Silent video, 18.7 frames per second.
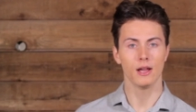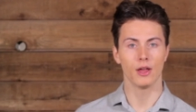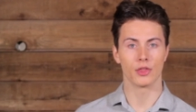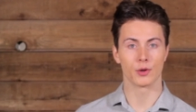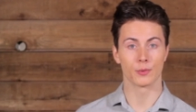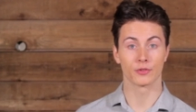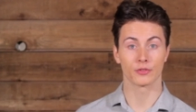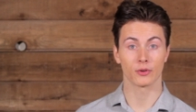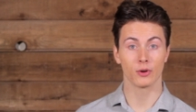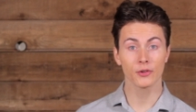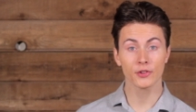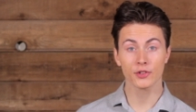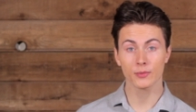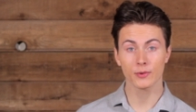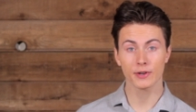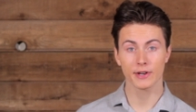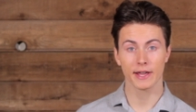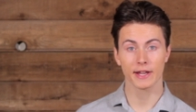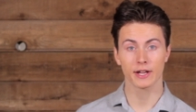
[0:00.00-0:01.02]
There is
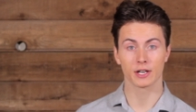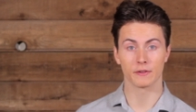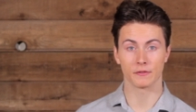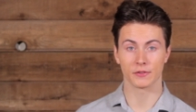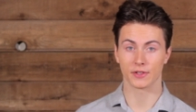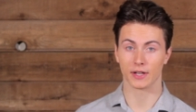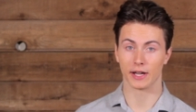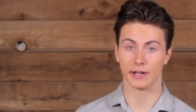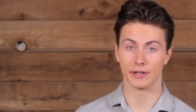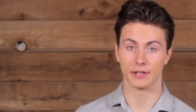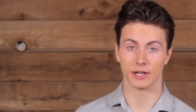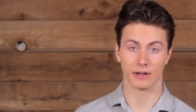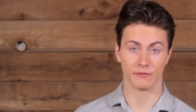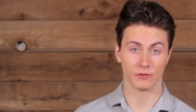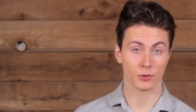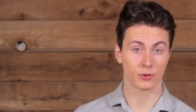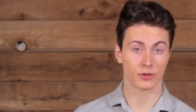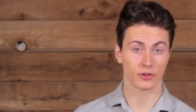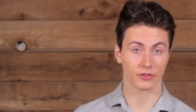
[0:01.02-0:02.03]
also a negative side
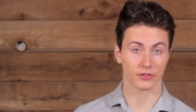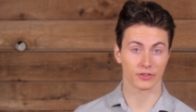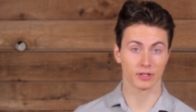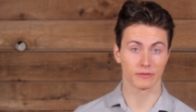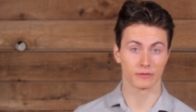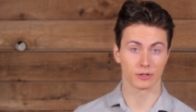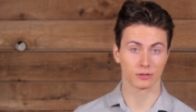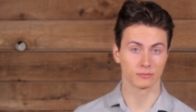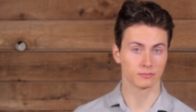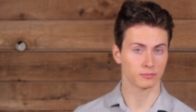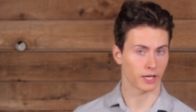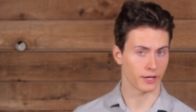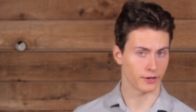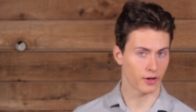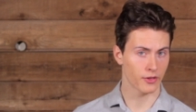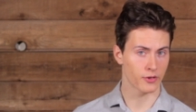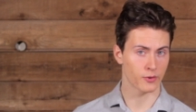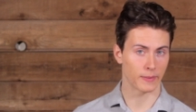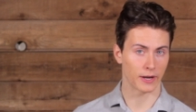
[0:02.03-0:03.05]
of using silver and
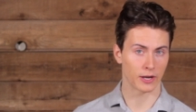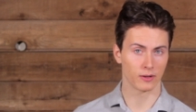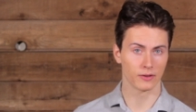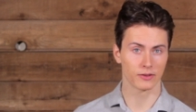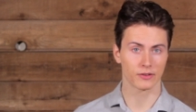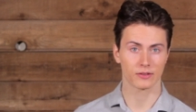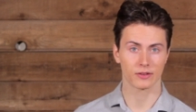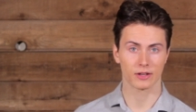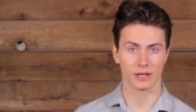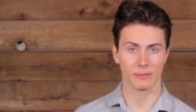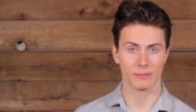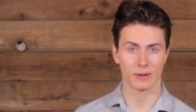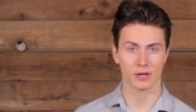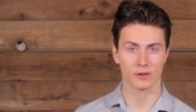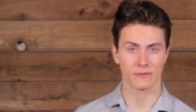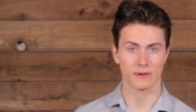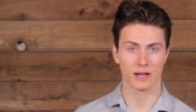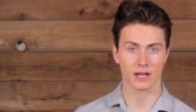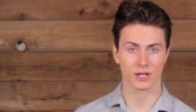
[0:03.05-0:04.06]
other metals in
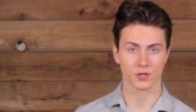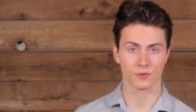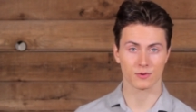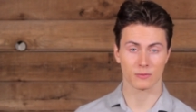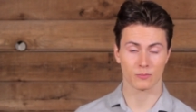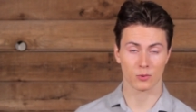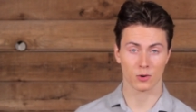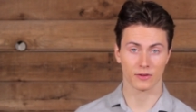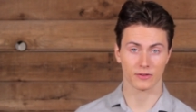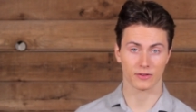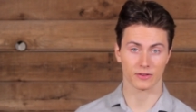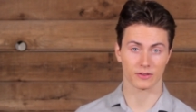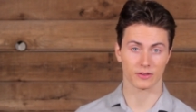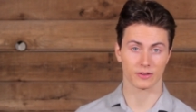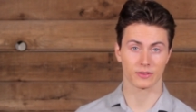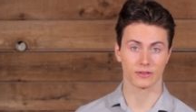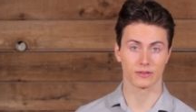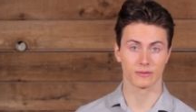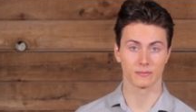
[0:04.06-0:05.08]
manufacturing
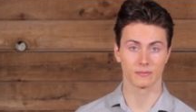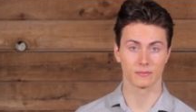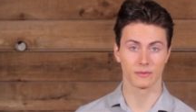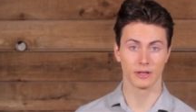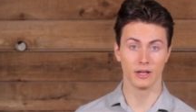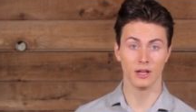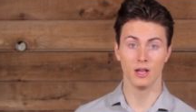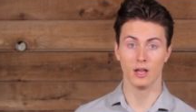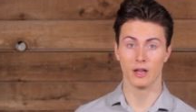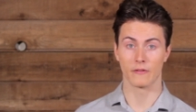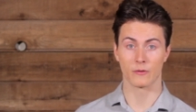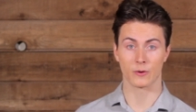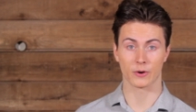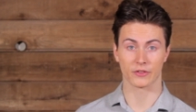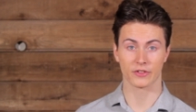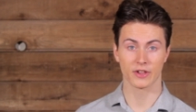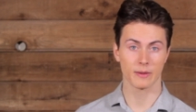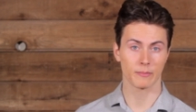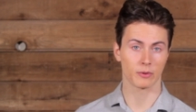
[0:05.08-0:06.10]
processes. For
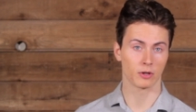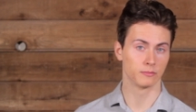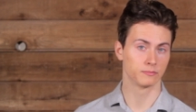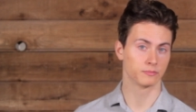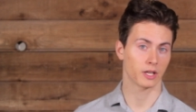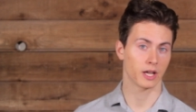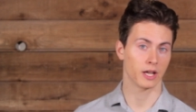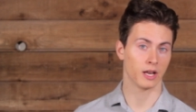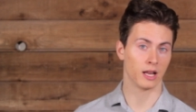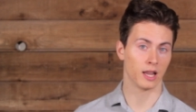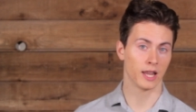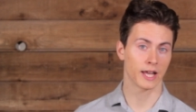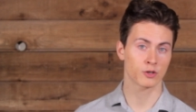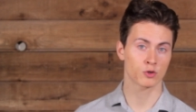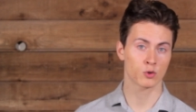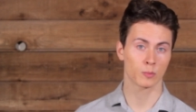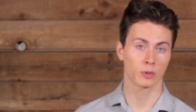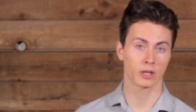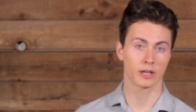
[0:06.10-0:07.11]
example, in
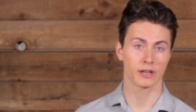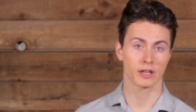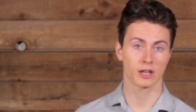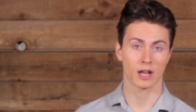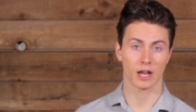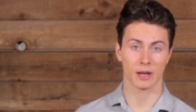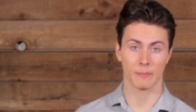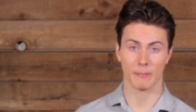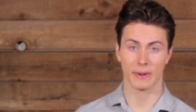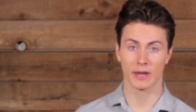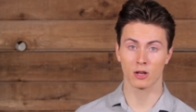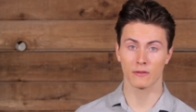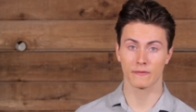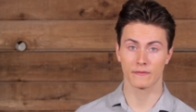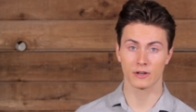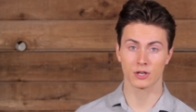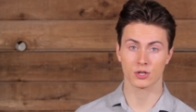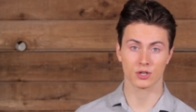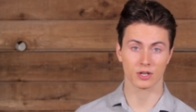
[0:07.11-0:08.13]
electroplating and metal
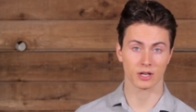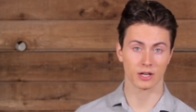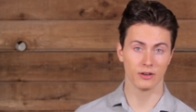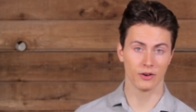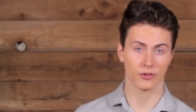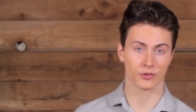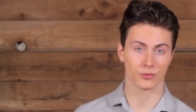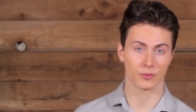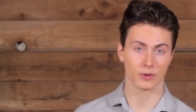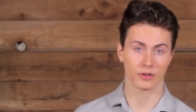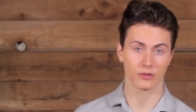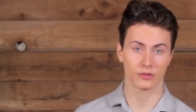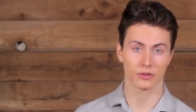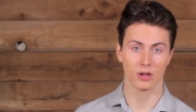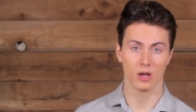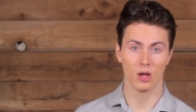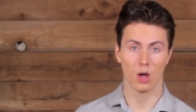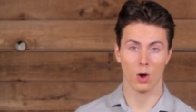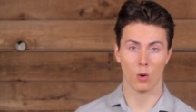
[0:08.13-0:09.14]
finishing
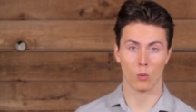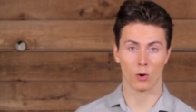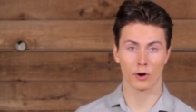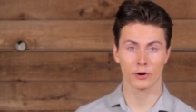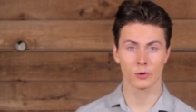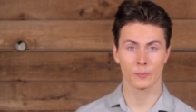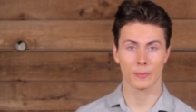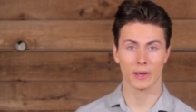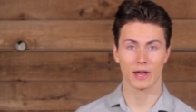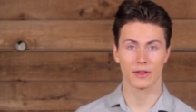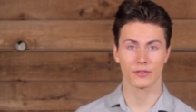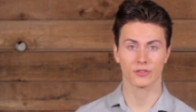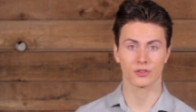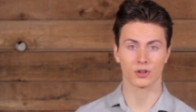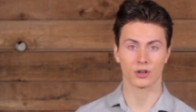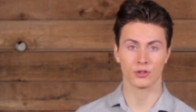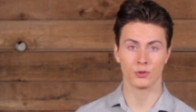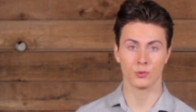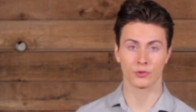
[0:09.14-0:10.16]
industries, water baths
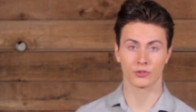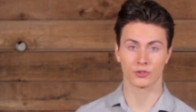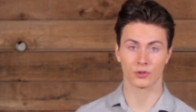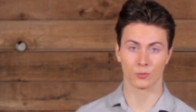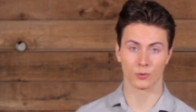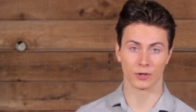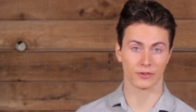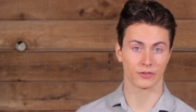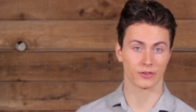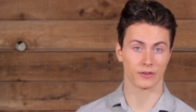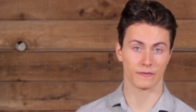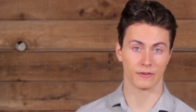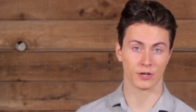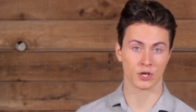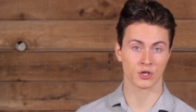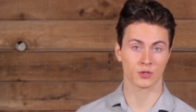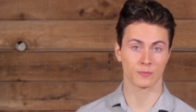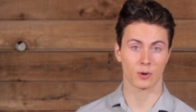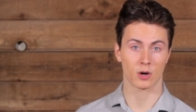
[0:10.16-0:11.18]
are used to rinse the
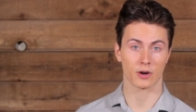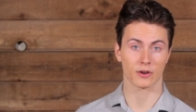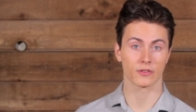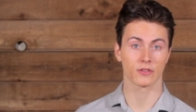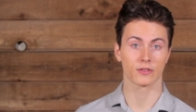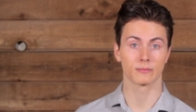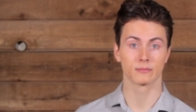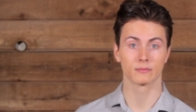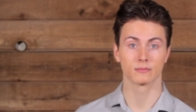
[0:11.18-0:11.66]
finished parts.